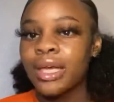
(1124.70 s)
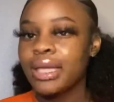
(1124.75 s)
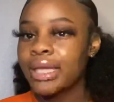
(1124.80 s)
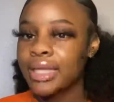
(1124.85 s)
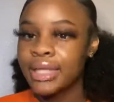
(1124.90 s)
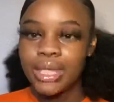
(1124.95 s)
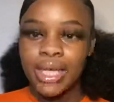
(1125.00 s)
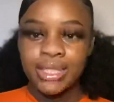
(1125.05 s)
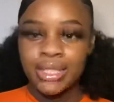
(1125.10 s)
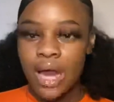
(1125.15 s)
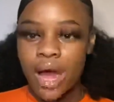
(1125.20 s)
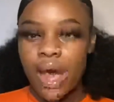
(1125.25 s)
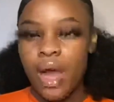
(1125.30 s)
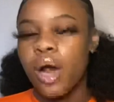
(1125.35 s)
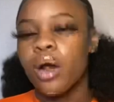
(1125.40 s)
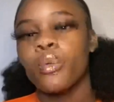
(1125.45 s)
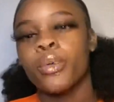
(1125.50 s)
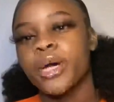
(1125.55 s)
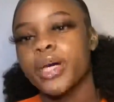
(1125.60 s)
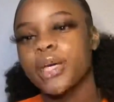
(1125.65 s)
That's not
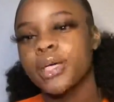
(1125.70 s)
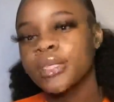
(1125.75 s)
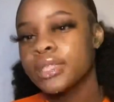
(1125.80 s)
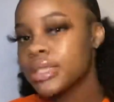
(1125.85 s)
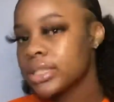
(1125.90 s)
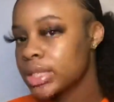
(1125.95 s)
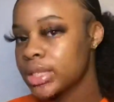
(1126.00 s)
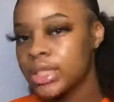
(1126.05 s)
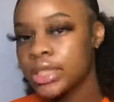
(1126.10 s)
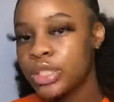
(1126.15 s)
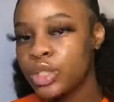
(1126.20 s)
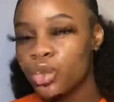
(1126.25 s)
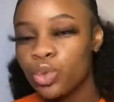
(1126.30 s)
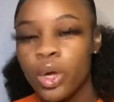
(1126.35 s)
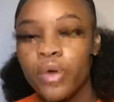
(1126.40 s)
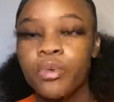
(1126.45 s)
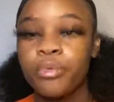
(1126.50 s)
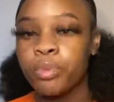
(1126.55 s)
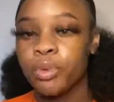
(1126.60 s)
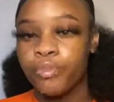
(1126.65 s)
how it works. It's
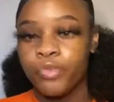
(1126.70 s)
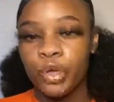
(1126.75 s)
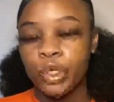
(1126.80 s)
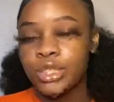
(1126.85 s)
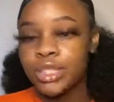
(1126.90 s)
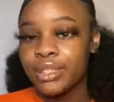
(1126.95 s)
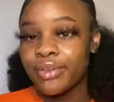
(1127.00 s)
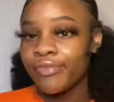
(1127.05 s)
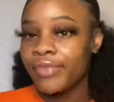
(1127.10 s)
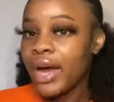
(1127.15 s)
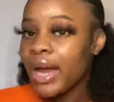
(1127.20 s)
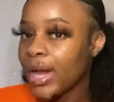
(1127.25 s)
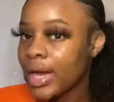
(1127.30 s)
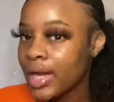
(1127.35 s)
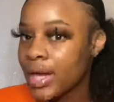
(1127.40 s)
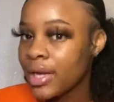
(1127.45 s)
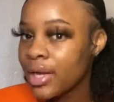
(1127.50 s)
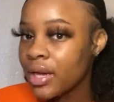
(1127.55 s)
whoever provokes the fight.